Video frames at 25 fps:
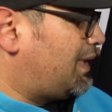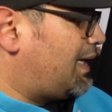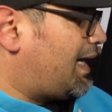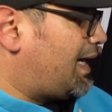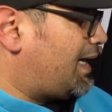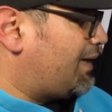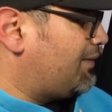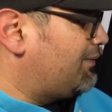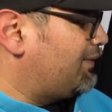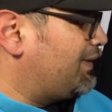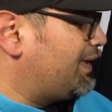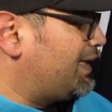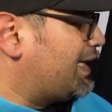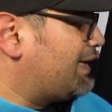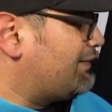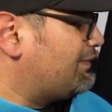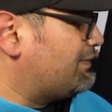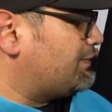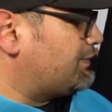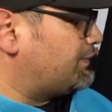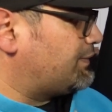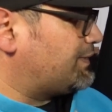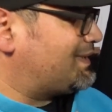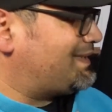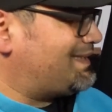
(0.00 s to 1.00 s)
I don't think I've
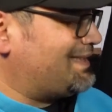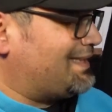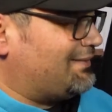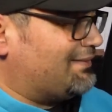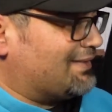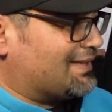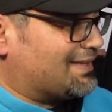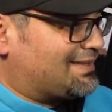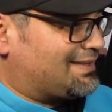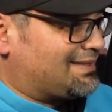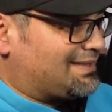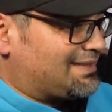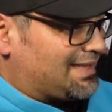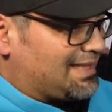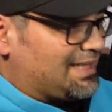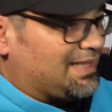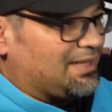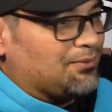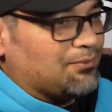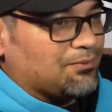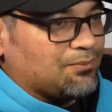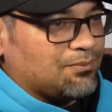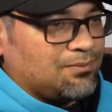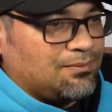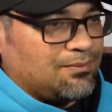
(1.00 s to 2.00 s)
ever even
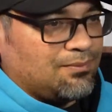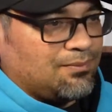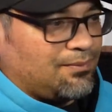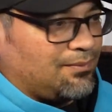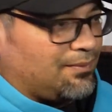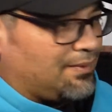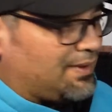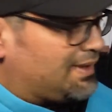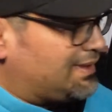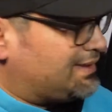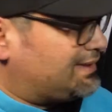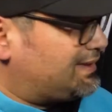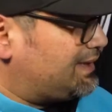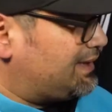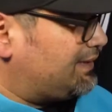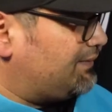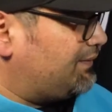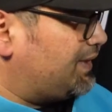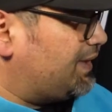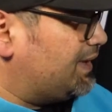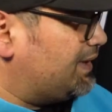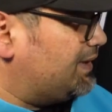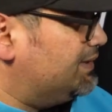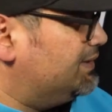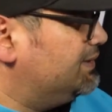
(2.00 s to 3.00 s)
seen these
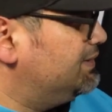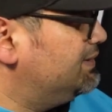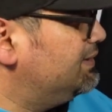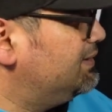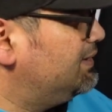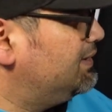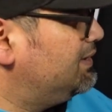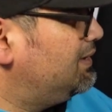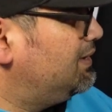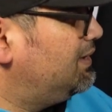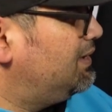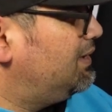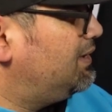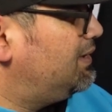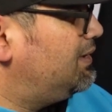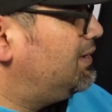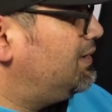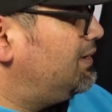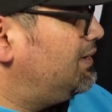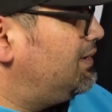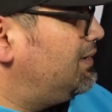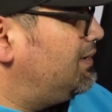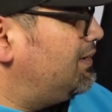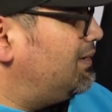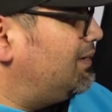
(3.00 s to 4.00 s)
TVs
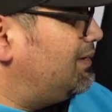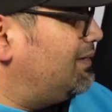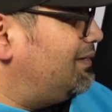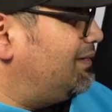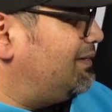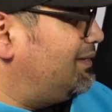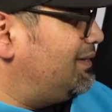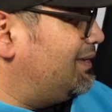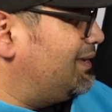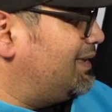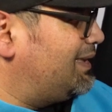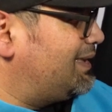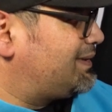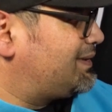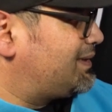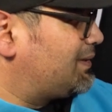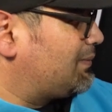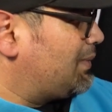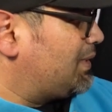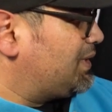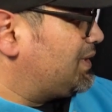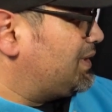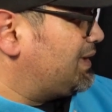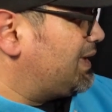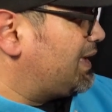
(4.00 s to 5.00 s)
unless they're
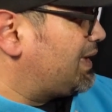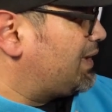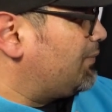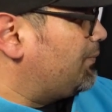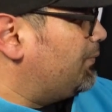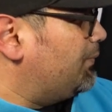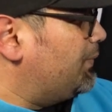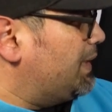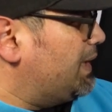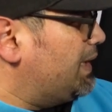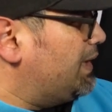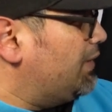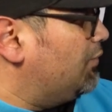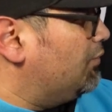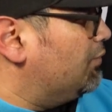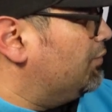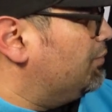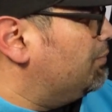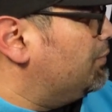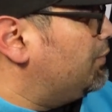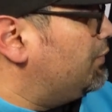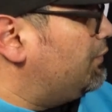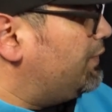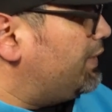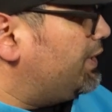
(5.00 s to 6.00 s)
watching like a really old
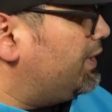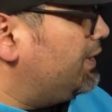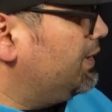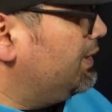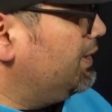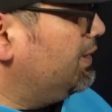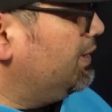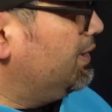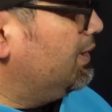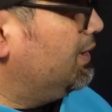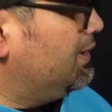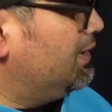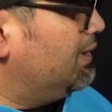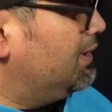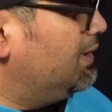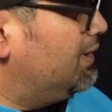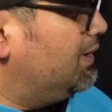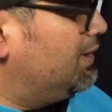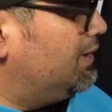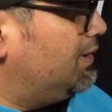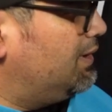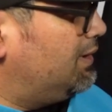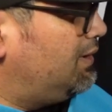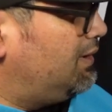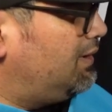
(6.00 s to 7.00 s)
movie.
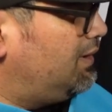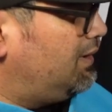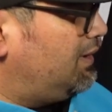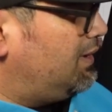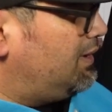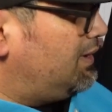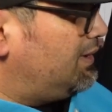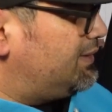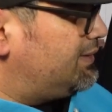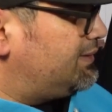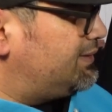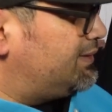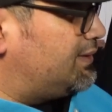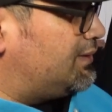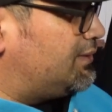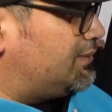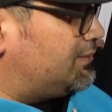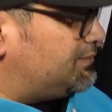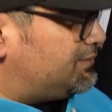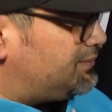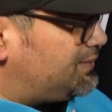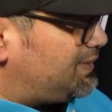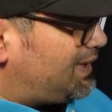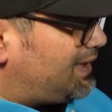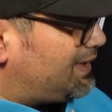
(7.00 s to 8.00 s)

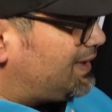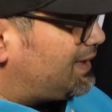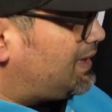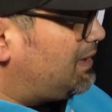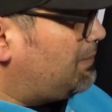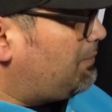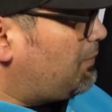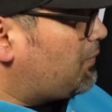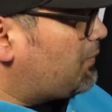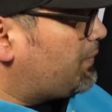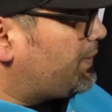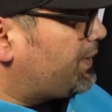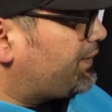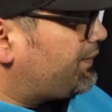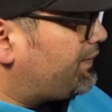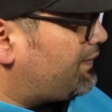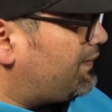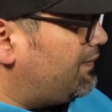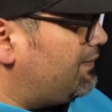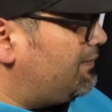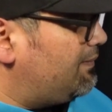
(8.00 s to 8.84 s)
So yeah, a couple weird